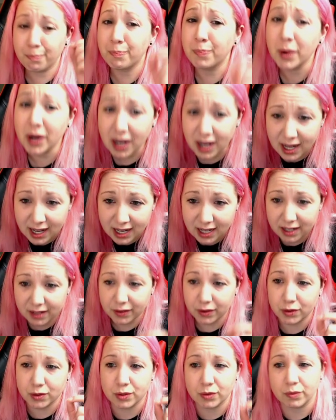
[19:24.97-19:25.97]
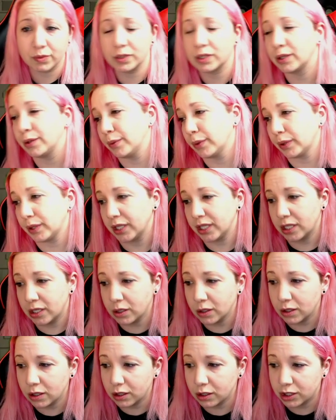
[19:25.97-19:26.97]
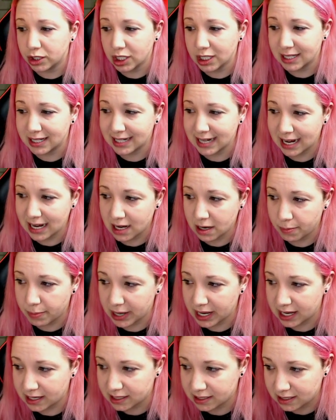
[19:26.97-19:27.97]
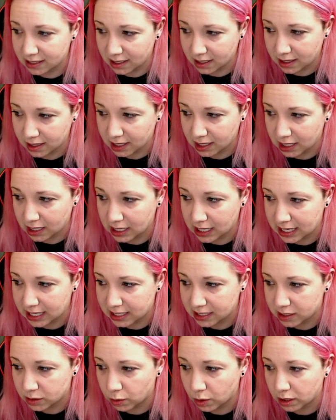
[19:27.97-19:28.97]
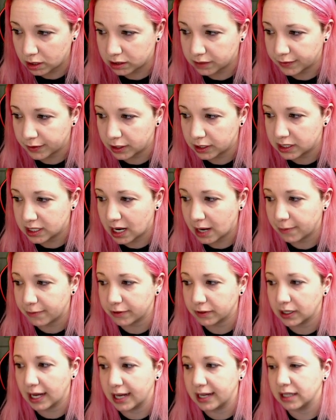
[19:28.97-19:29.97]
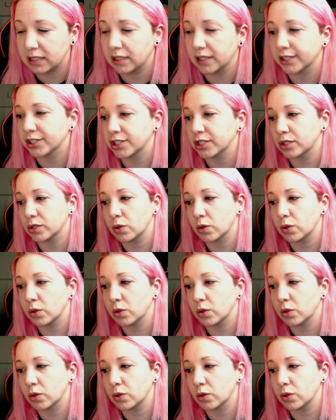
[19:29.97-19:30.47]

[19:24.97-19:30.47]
But there's a really, really huge database there as well at the very top for Lightning Collection,